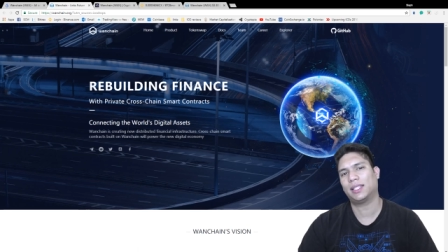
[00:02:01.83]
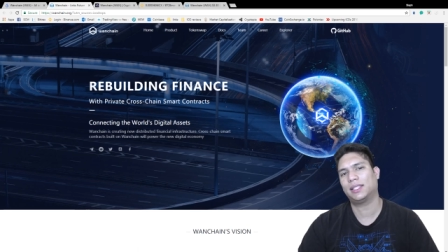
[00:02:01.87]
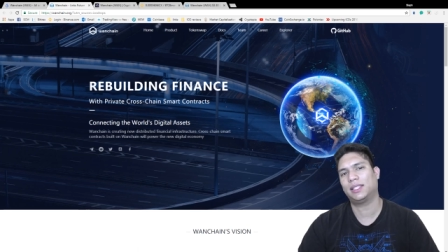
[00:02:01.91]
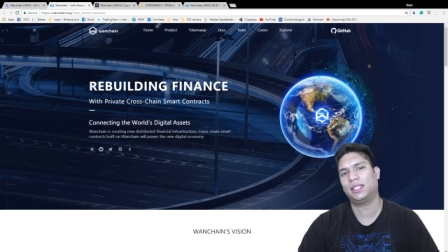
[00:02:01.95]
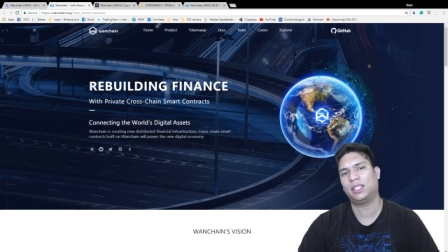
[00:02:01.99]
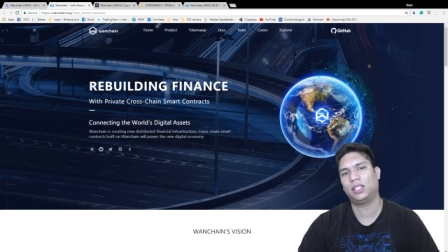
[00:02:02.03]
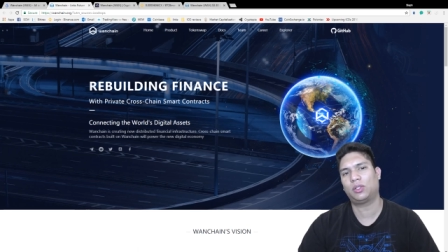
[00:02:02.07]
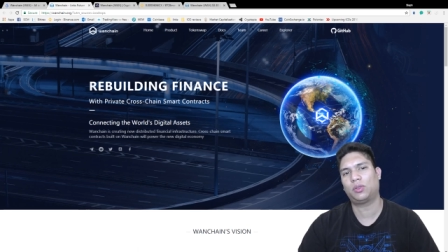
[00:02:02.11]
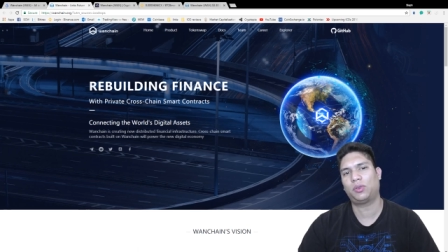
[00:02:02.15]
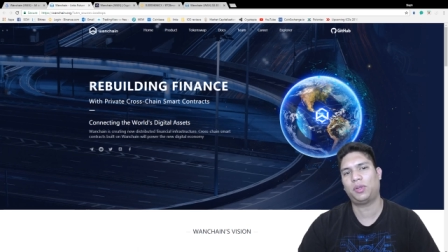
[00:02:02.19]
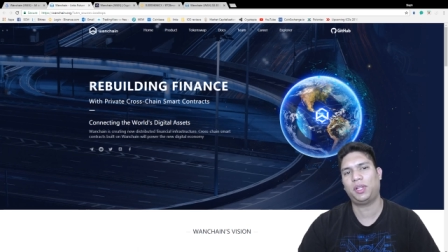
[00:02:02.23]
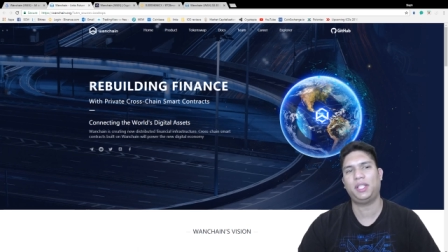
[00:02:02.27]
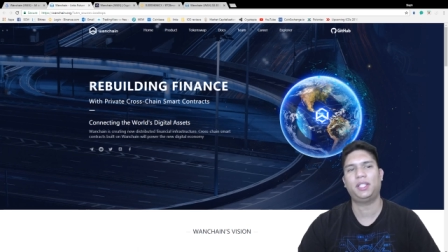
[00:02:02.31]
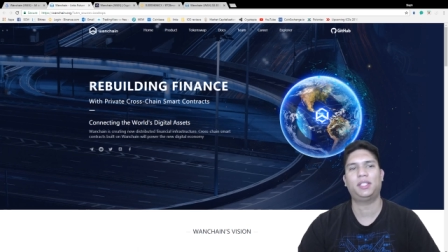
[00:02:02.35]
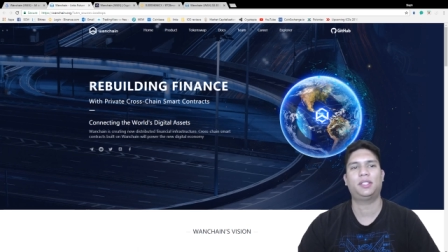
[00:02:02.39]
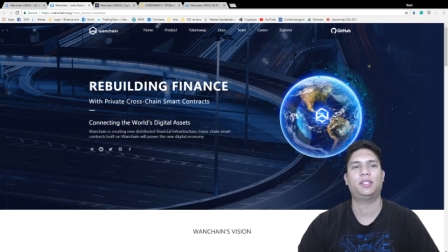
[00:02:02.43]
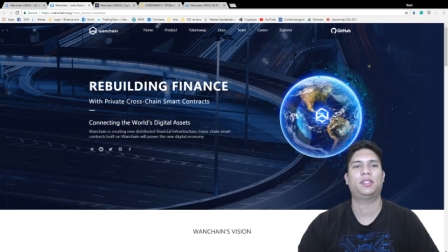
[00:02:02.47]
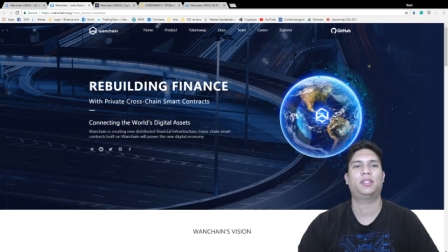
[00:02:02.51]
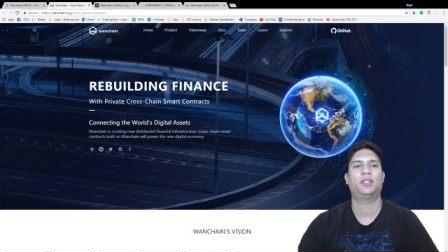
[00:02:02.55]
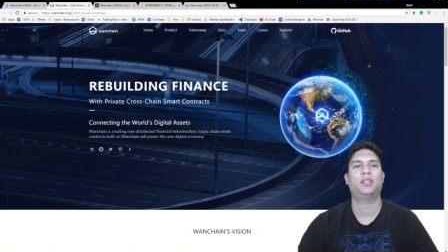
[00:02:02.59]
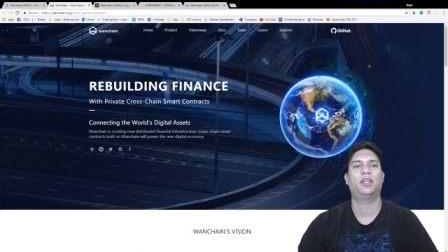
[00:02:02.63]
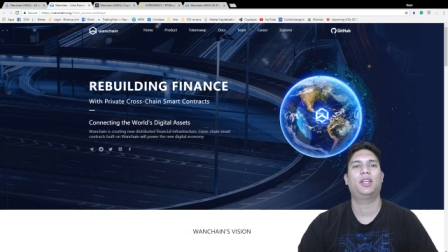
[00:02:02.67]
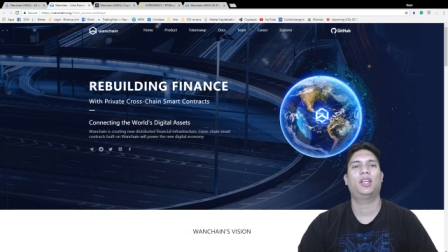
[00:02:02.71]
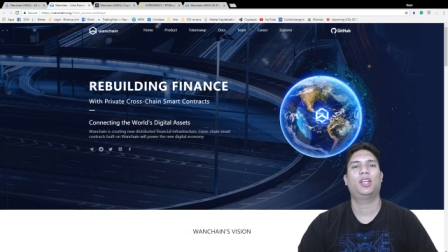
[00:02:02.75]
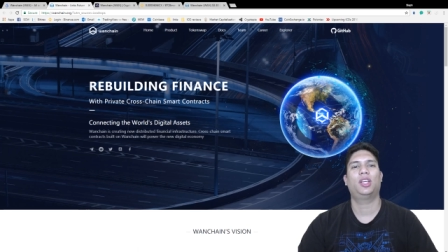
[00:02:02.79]
has
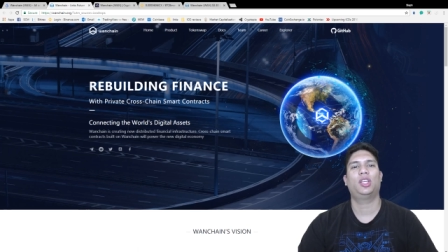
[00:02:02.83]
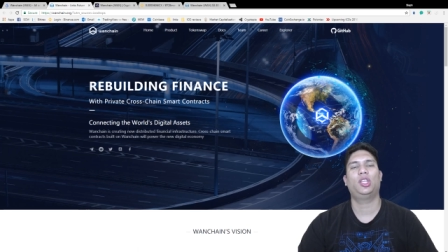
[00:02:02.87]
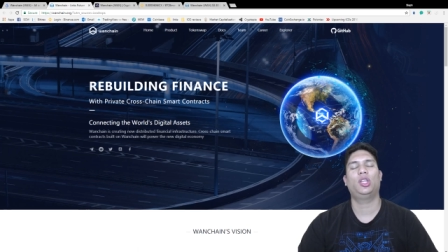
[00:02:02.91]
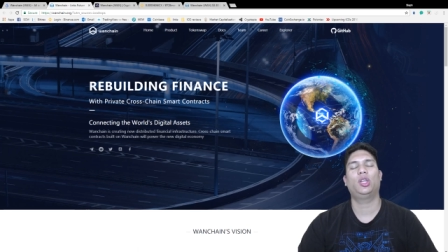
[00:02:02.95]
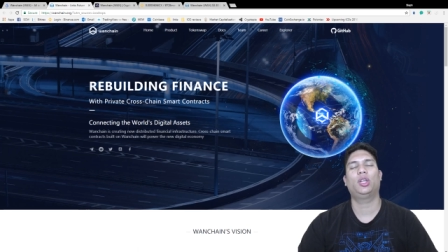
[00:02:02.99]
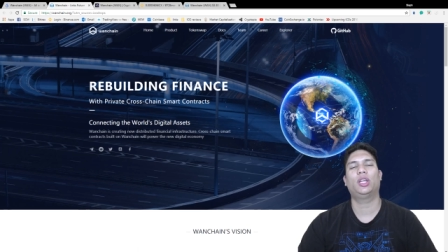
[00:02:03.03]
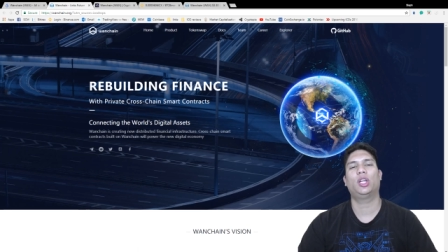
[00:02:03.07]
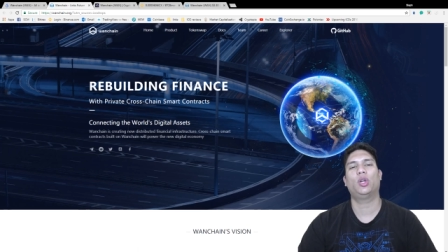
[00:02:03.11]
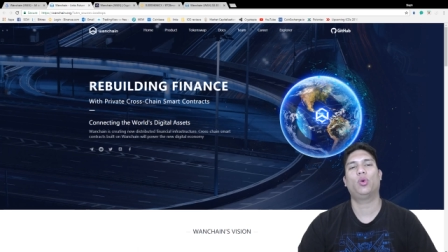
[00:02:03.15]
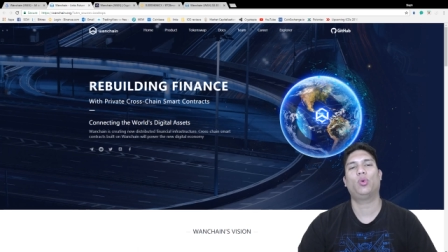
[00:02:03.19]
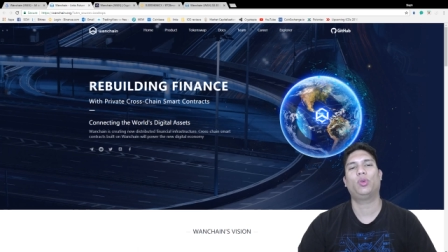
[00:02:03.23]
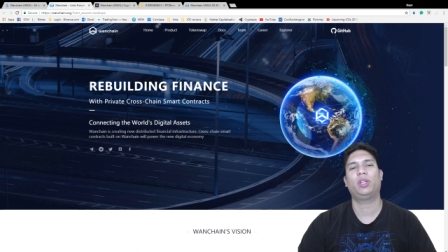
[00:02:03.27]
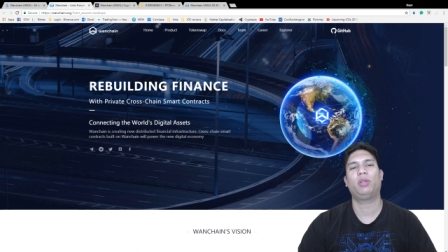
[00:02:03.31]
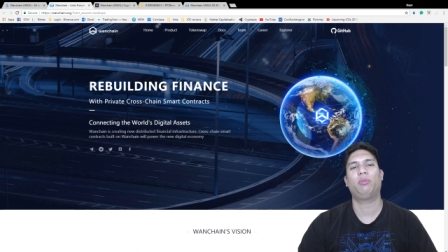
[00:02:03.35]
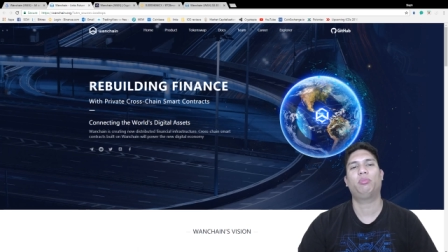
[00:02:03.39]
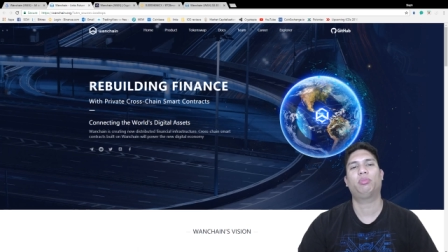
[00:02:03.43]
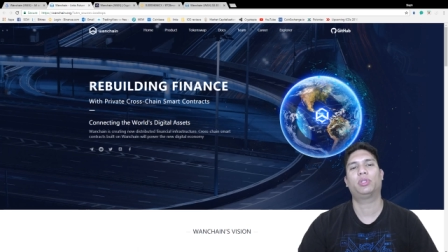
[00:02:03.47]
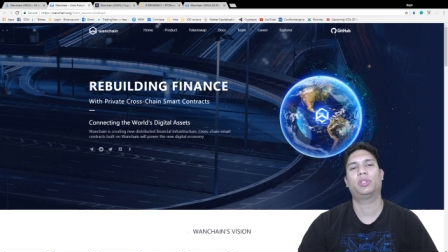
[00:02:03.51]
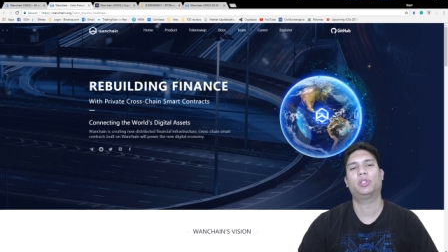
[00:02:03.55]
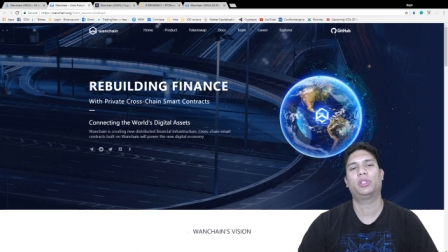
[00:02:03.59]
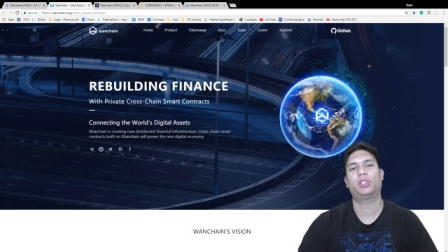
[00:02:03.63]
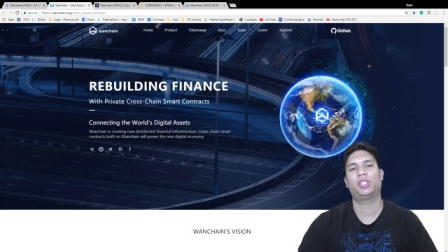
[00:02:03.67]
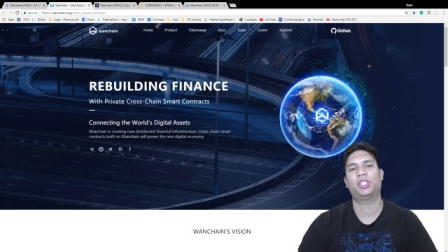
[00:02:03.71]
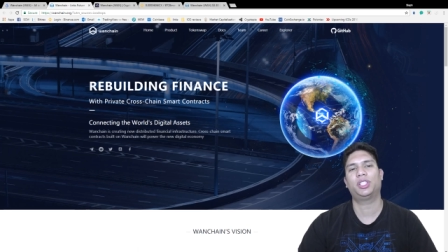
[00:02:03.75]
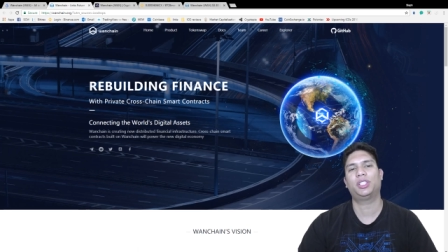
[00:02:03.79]
increased, you can only
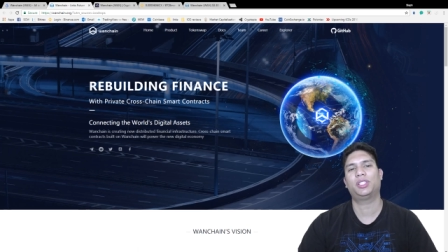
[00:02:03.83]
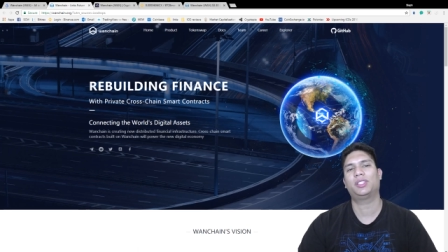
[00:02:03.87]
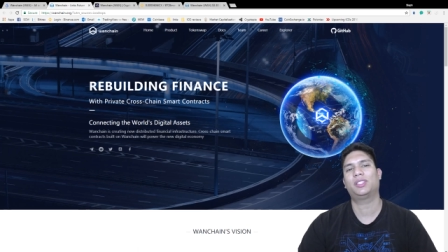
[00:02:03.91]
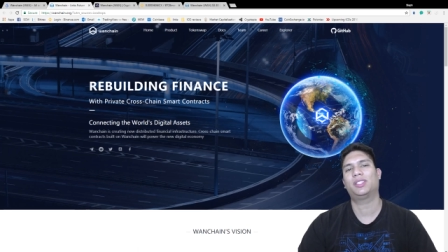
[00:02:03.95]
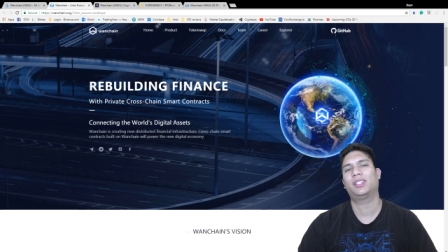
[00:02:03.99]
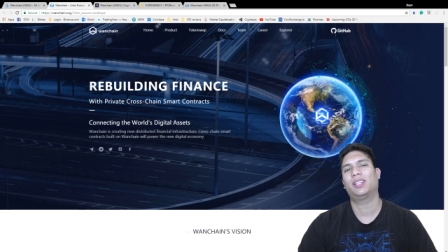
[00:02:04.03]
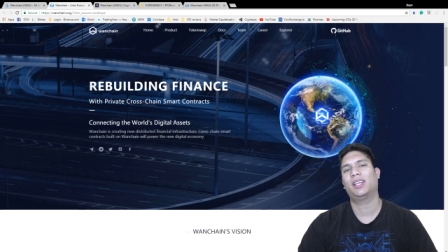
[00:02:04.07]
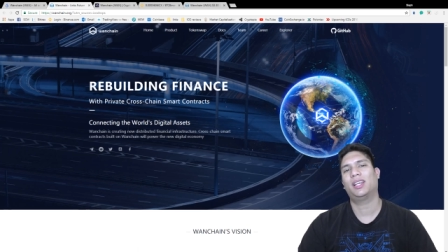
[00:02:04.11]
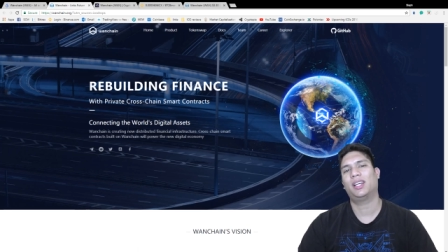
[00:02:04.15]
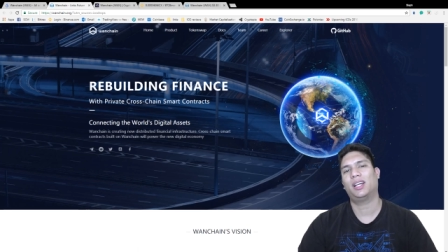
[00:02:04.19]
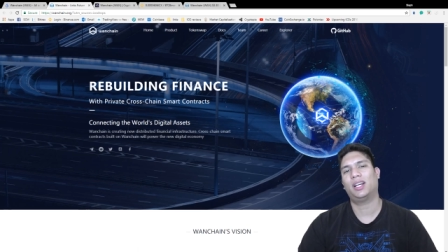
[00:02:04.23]
purchase